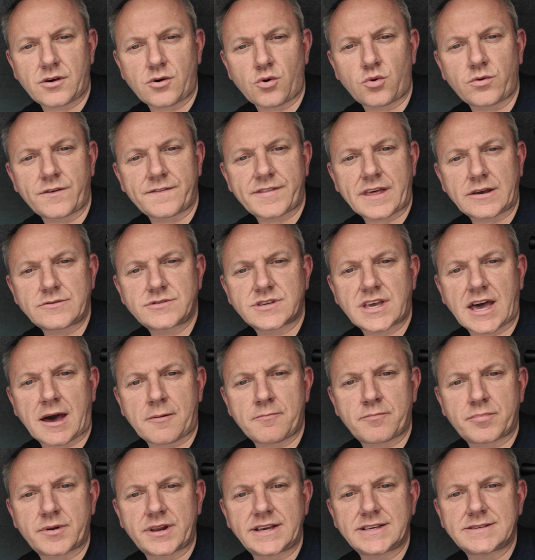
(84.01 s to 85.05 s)
all of those
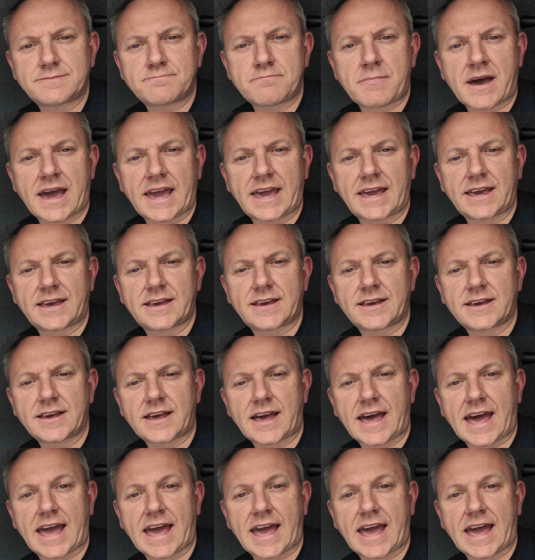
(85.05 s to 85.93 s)
companies make